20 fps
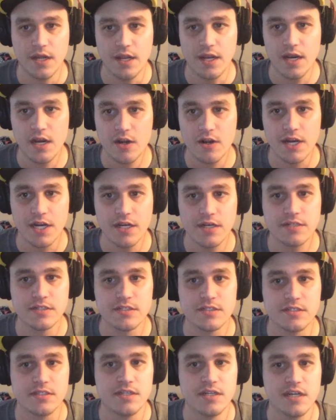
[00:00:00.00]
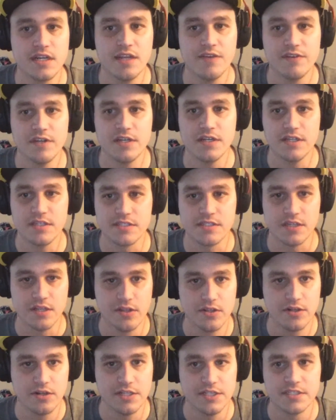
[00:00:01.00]
Aaron to give us a
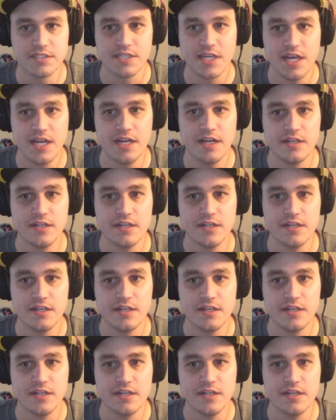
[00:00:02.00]
little insight